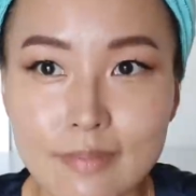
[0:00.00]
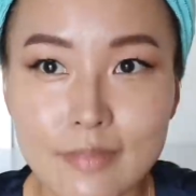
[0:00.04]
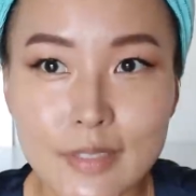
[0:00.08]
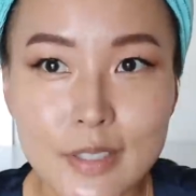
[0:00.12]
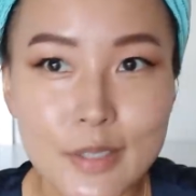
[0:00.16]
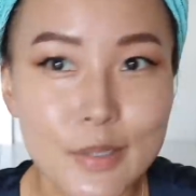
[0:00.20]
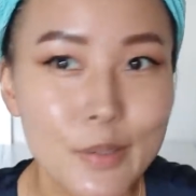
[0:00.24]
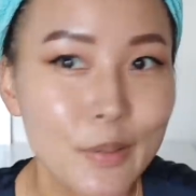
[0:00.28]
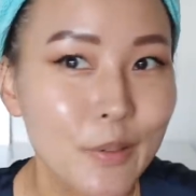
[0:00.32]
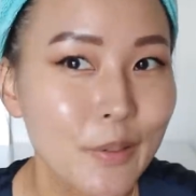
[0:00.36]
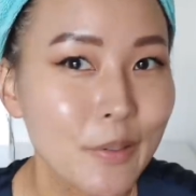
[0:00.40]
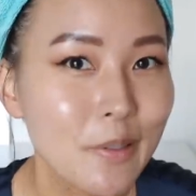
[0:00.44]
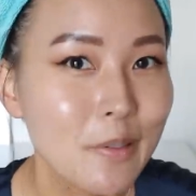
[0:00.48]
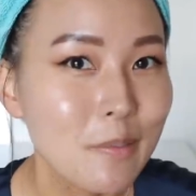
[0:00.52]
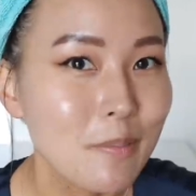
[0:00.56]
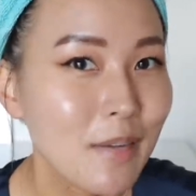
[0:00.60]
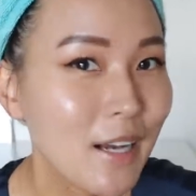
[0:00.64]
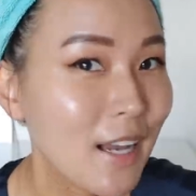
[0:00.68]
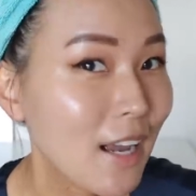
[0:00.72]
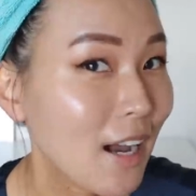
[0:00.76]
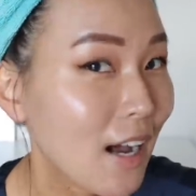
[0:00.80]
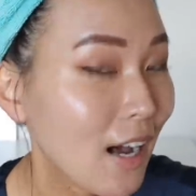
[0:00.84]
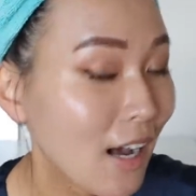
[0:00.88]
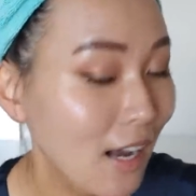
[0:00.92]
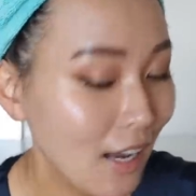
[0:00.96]
So
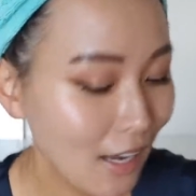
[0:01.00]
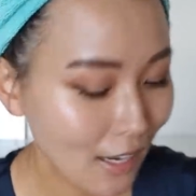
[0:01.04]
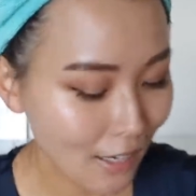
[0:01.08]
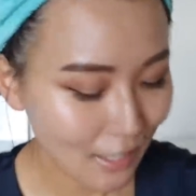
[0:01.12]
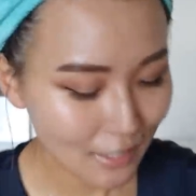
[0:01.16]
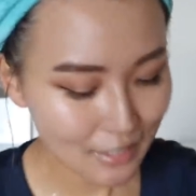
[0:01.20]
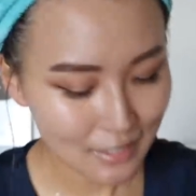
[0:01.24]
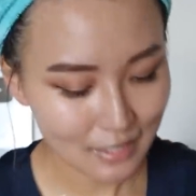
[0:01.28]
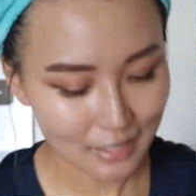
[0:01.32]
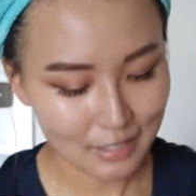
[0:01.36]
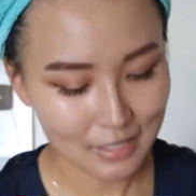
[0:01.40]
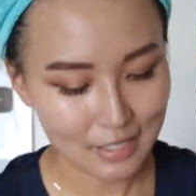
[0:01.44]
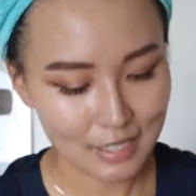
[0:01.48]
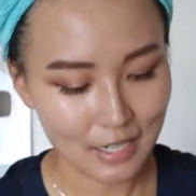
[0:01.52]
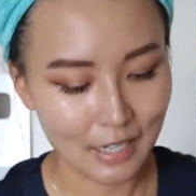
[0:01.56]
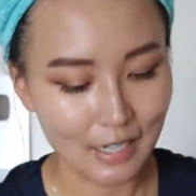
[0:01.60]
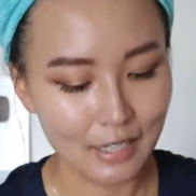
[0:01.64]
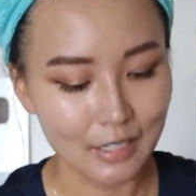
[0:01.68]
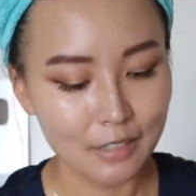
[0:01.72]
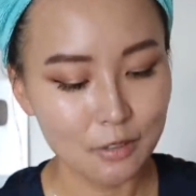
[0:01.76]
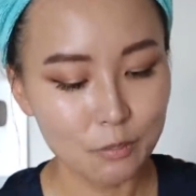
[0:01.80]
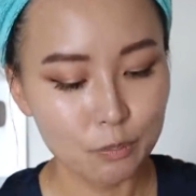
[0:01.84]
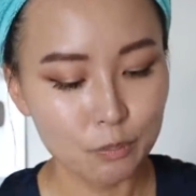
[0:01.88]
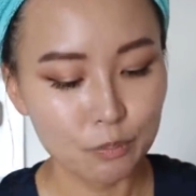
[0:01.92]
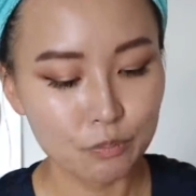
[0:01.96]
my eyes are
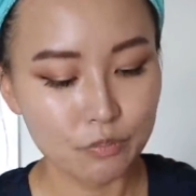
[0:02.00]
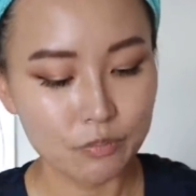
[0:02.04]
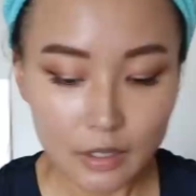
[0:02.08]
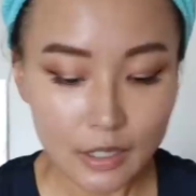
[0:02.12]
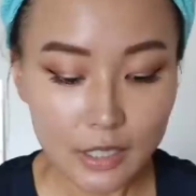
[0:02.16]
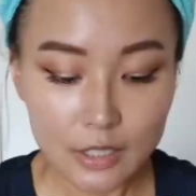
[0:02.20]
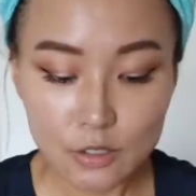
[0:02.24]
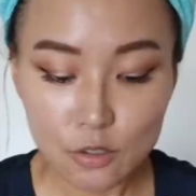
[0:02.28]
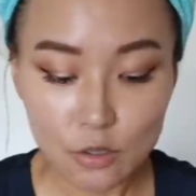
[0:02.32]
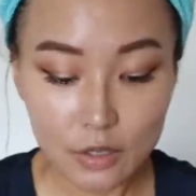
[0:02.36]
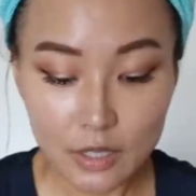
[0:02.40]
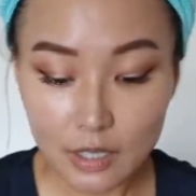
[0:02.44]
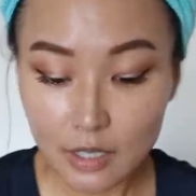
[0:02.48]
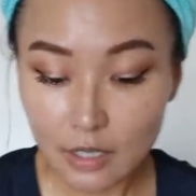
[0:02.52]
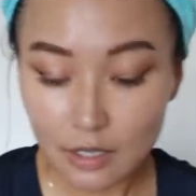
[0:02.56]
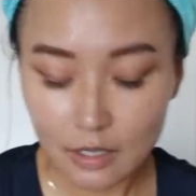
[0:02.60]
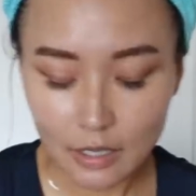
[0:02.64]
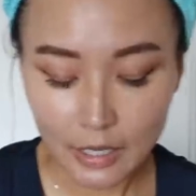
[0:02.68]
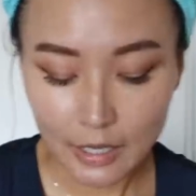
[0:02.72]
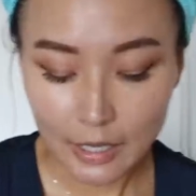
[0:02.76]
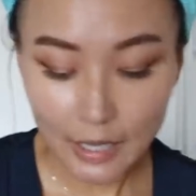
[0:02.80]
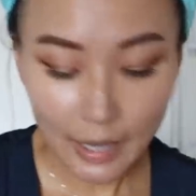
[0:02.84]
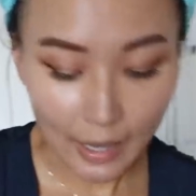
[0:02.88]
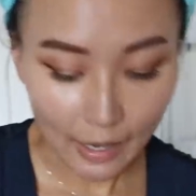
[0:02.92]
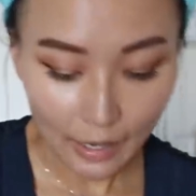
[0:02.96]
done. So then
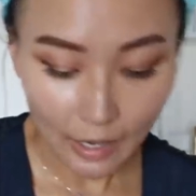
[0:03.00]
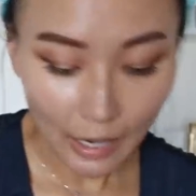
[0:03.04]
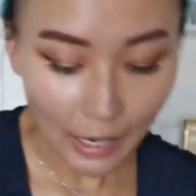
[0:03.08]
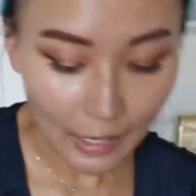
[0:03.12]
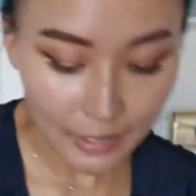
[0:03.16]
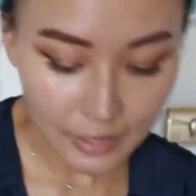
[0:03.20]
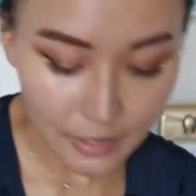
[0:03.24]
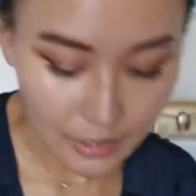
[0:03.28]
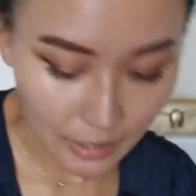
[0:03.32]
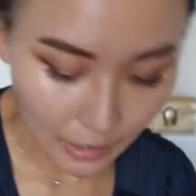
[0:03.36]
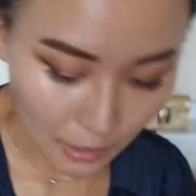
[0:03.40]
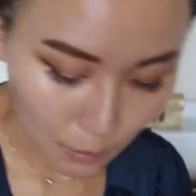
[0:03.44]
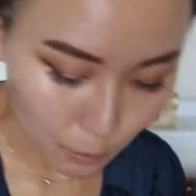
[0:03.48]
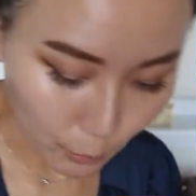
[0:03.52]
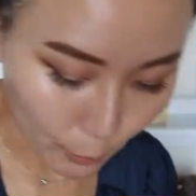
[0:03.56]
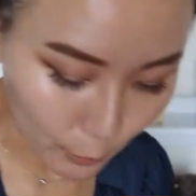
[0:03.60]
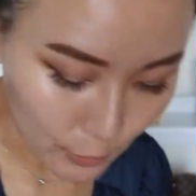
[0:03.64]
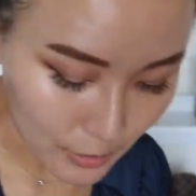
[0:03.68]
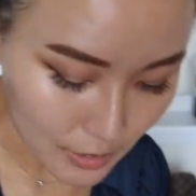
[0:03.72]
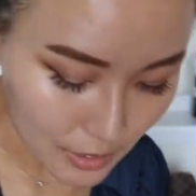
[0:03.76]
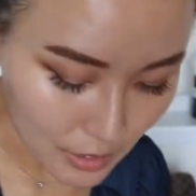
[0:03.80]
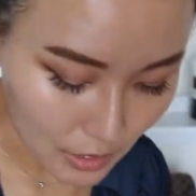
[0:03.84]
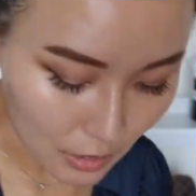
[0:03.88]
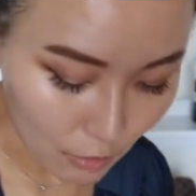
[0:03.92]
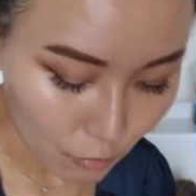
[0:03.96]
I started
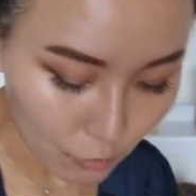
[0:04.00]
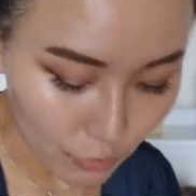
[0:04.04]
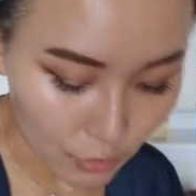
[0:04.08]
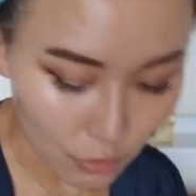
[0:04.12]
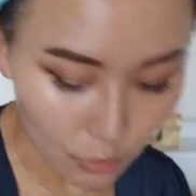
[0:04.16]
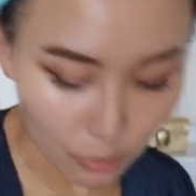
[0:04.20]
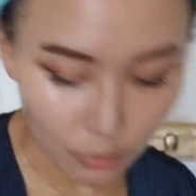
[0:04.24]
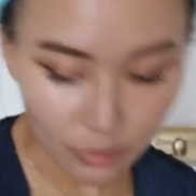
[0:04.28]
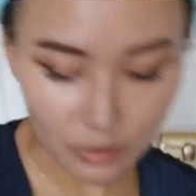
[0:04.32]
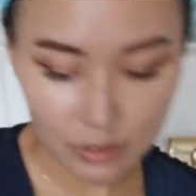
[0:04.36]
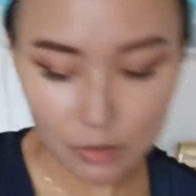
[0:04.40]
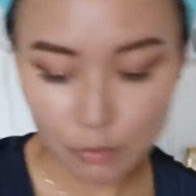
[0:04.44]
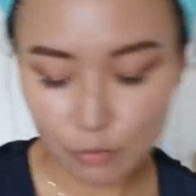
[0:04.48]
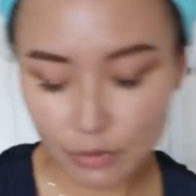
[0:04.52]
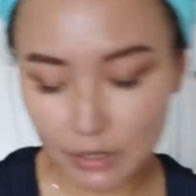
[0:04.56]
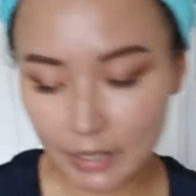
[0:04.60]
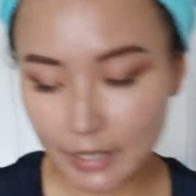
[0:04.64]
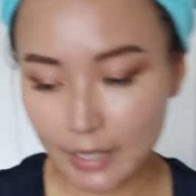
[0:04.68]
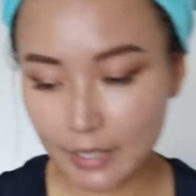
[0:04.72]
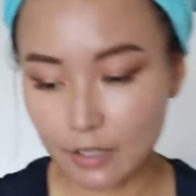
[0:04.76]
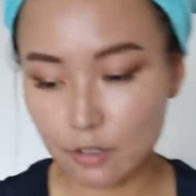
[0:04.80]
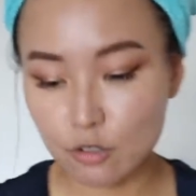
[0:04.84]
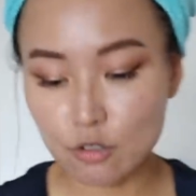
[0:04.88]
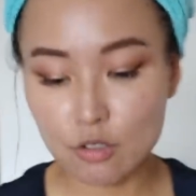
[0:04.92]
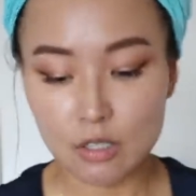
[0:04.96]
posting videos
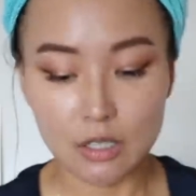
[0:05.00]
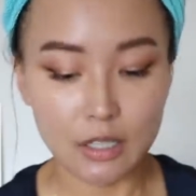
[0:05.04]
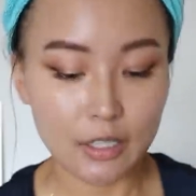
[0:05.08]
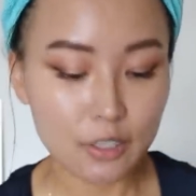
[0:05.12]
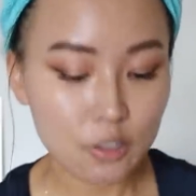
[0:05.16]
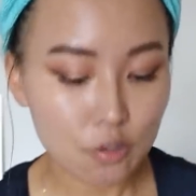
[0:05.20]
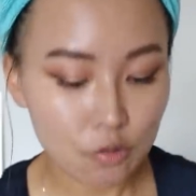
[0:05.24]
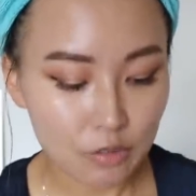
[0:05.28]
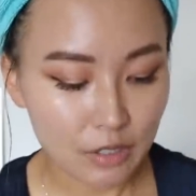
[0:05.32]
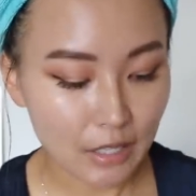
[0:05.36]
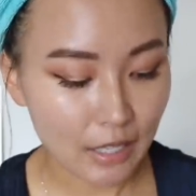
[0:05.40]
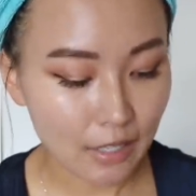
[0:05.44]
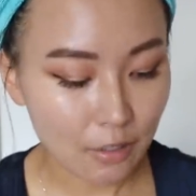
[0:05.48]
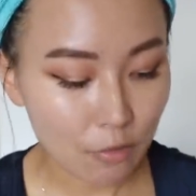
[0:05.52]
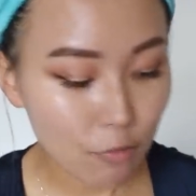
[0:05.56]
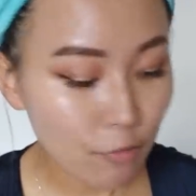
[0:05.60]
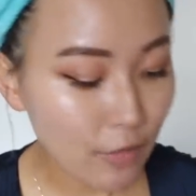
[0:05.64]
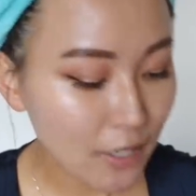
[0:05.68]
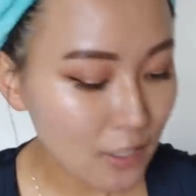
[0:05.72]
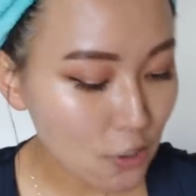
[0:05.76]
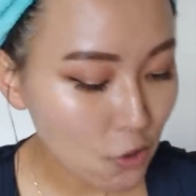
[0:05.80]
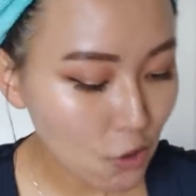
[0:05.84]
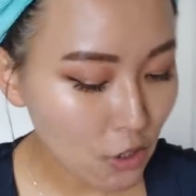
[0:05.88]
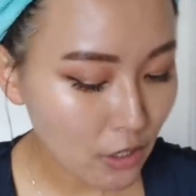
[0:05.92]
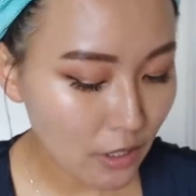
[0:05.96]
related to luxury and
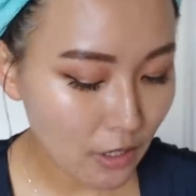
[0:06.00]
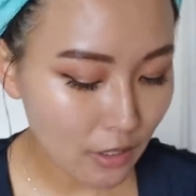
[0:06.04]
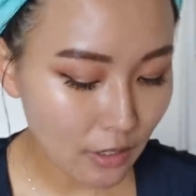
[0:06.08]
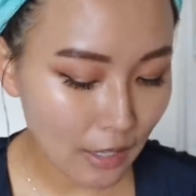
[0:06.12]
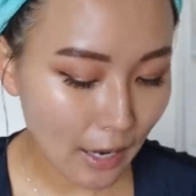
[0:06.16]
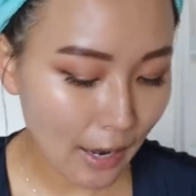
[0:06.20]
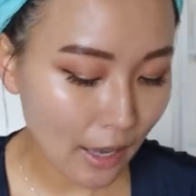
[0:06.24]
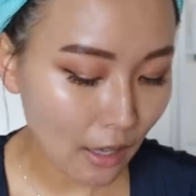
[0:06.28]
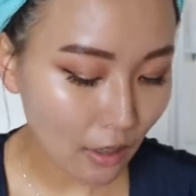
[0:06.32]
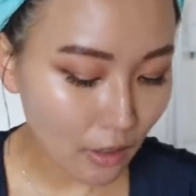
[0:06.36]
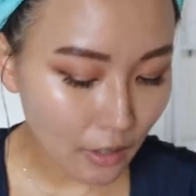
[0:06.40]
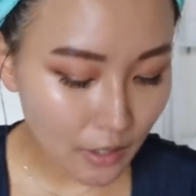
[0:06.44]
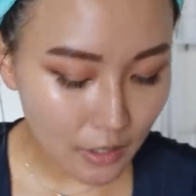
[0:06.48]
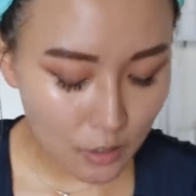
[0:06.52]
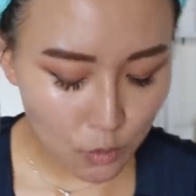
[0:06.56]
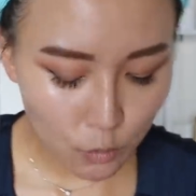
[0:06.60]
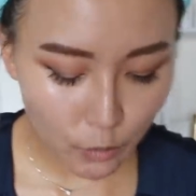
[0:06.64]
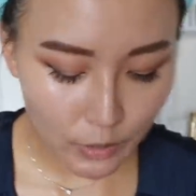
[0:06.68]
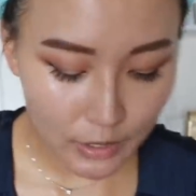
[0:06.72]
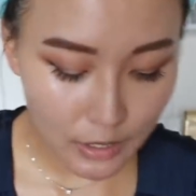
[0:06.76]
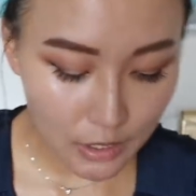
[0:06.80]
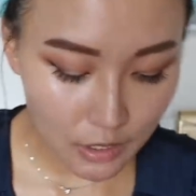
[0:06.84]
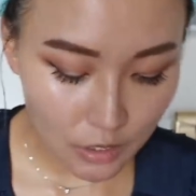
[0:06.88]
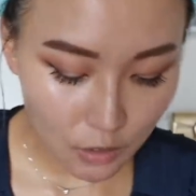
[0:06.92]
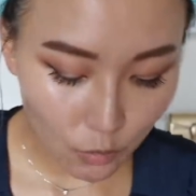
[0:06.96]
fashion at least
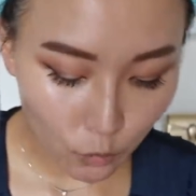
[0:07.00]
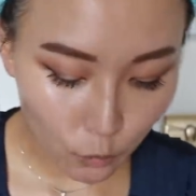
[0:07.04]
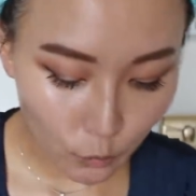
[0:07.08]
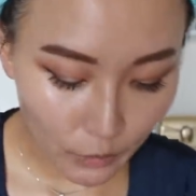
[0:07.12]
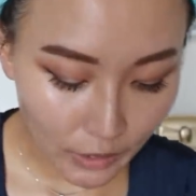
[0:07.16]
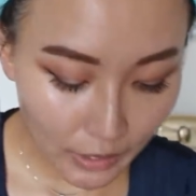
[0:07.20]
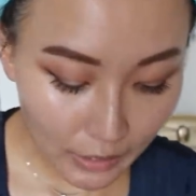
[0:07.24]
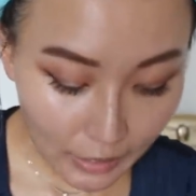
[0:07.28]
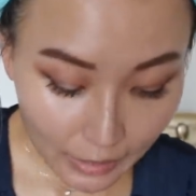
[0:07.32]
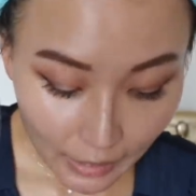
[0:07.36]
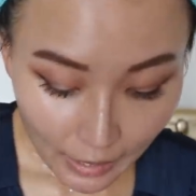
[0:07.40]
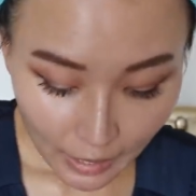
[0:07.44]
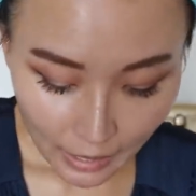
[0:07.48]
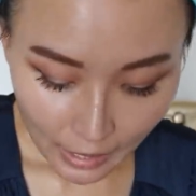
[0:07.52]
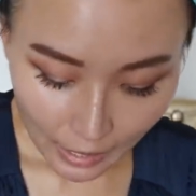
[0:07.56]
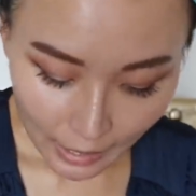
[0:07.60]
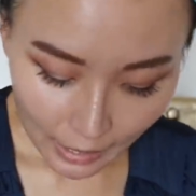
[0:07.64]
once a week.